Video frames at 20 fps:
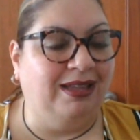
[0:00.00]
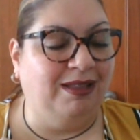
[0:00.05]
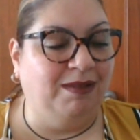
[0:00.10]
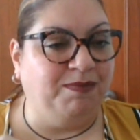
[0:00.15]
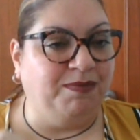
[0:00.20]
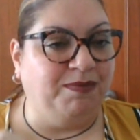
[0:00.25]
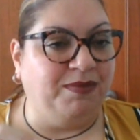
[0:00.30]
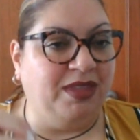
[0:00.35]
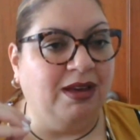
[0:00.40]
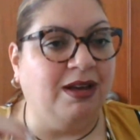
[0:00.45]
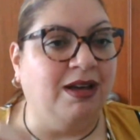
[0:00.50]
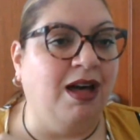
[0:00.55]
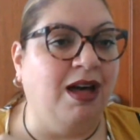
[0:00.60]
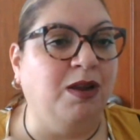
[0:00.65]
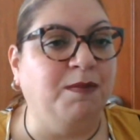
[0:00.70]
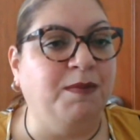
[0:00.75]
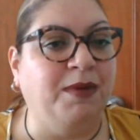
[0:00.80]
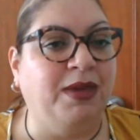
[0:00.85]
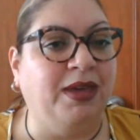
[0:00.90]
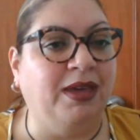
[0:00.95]
the
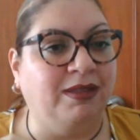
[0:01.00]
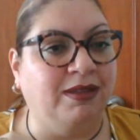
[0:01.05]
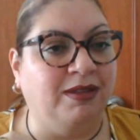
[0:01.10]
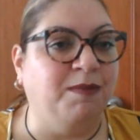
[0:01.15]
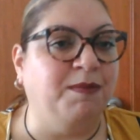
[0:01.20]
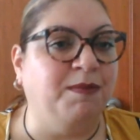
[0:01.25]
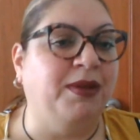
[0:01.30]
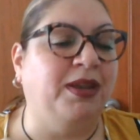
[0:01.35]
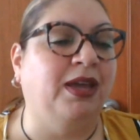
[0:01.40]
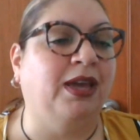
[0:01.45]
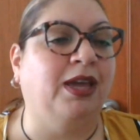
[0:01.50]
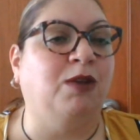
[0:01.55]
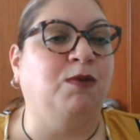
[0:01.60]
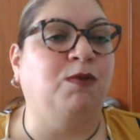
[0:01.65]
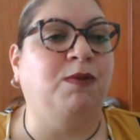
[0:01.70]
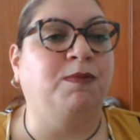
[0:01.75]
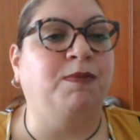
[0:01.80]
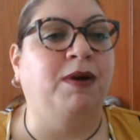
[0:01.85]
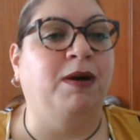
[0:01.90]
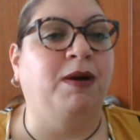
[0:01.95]
economy in the
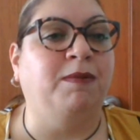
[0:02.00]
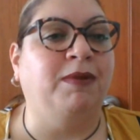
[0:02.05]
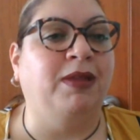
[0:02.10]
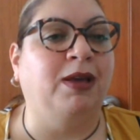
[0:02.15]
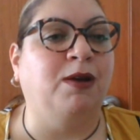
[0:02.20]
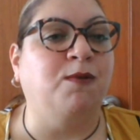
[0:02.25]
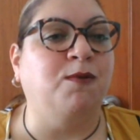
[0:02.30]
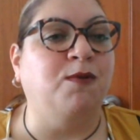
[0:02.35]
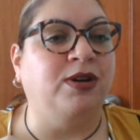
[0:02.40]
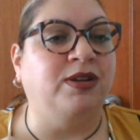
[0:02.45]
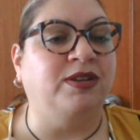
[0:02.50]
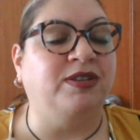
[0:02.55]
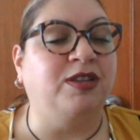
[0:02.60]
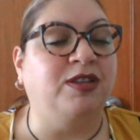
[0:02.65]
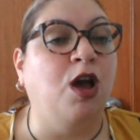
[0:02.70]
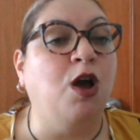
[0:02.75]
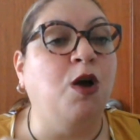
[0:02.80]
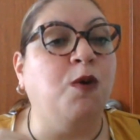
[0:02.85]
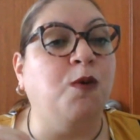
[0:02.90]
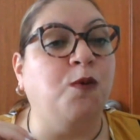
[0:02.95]
Dominican Republic
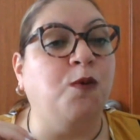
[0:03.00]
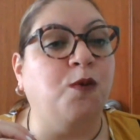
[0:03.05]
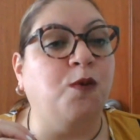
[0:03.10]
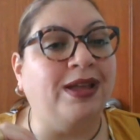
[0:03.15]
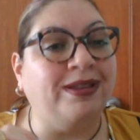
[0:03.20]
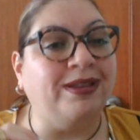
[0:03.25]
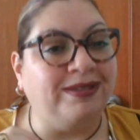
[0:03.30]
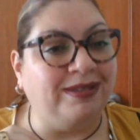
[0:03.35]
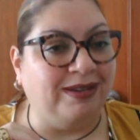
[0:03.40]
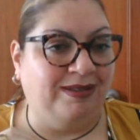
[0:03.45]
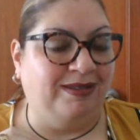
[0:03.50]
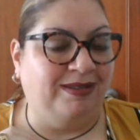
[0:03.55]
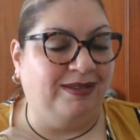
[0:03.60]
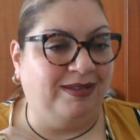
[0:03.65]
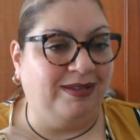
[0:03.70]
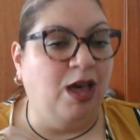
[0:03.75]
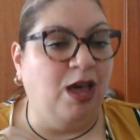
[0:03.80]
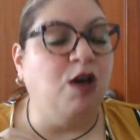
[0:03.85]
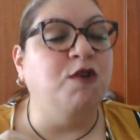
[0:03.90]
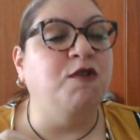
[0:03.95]
was
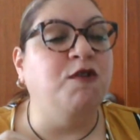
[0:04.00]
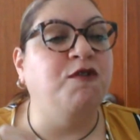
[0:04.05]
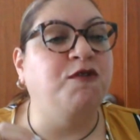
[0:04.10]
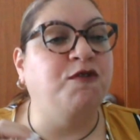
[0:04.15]
residents,